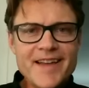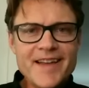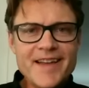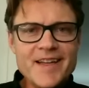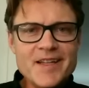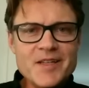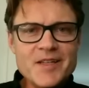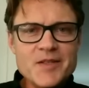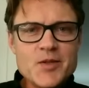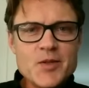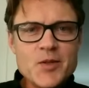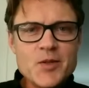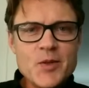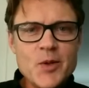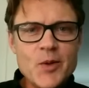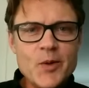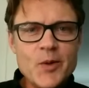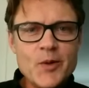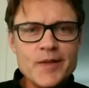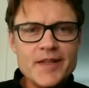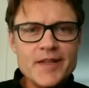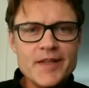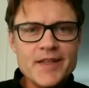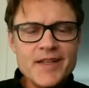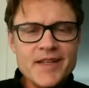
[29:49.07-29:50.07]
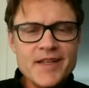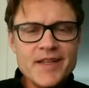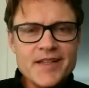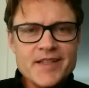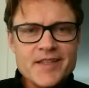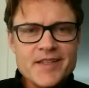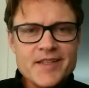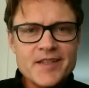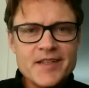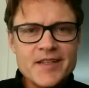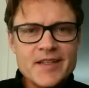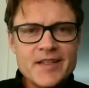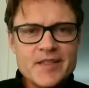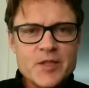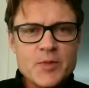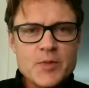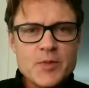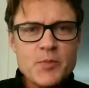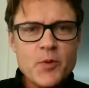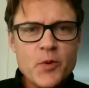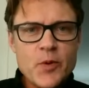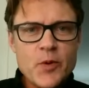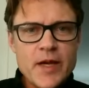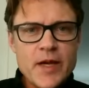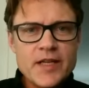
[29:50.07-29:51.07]
And so it is an
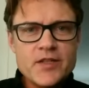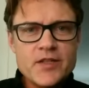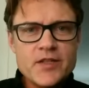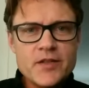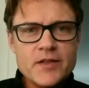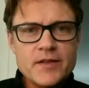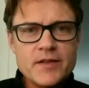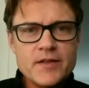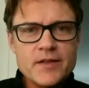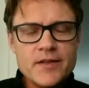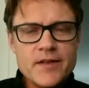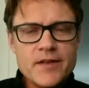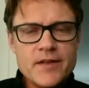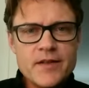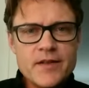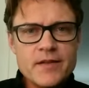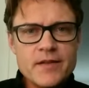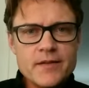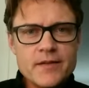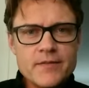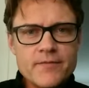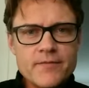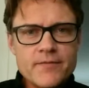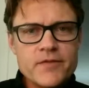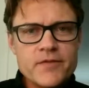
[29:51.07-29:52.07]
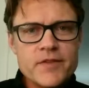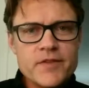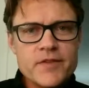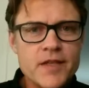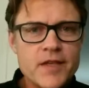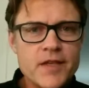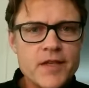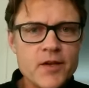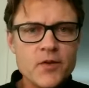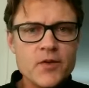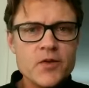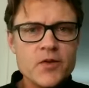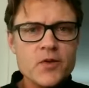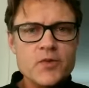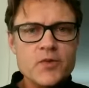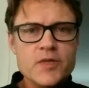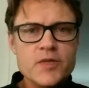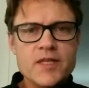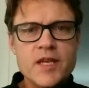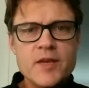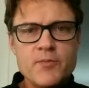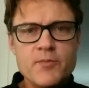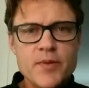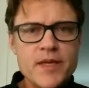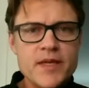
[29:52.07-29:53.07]
inspiration to hear you
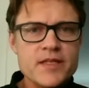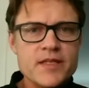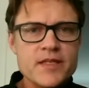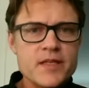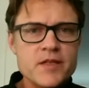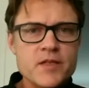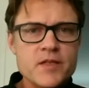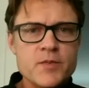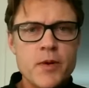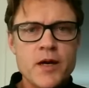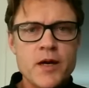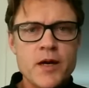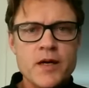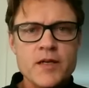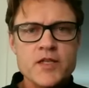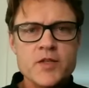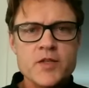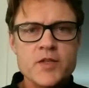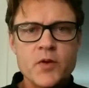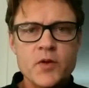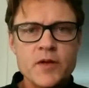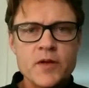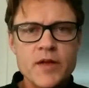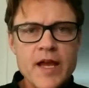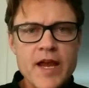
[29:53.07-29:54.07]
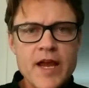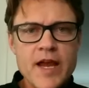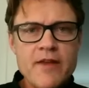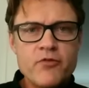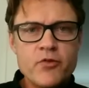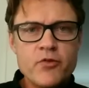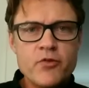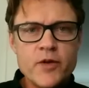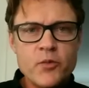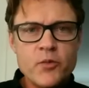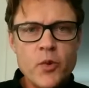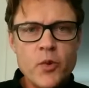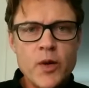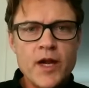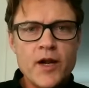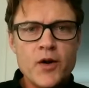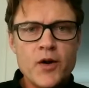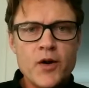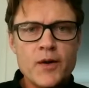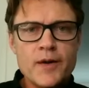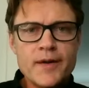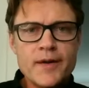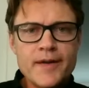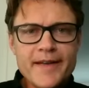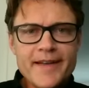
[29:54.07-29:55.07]
say peace is possible
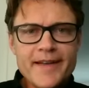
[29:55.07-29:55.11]
everywhere.